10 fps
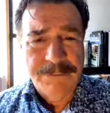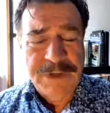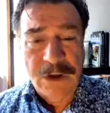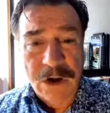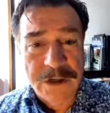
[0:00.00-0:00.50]

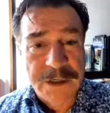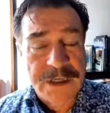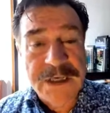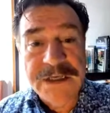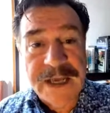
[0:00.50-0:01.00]
belong
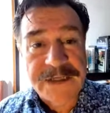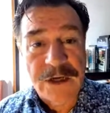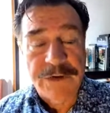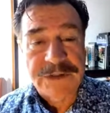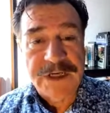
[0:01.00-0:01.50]
in
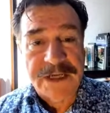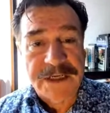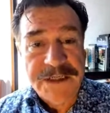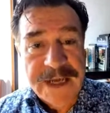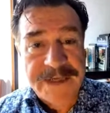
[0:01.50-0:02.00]
NATO. It's not
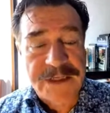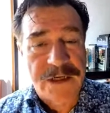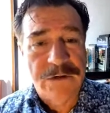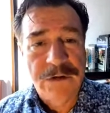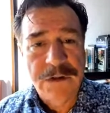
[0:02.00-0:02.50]
a
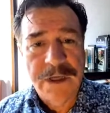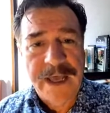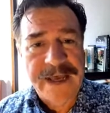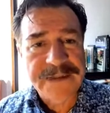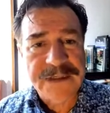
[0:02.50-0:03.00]

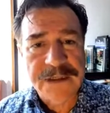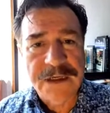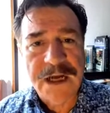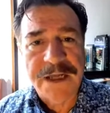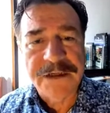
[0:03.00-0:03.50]
NATO-esque
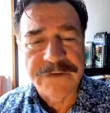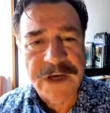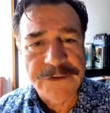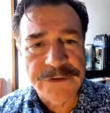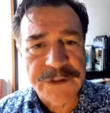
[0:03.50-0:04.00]
kind of
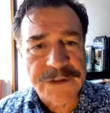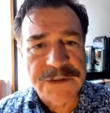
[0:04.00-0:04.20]
country.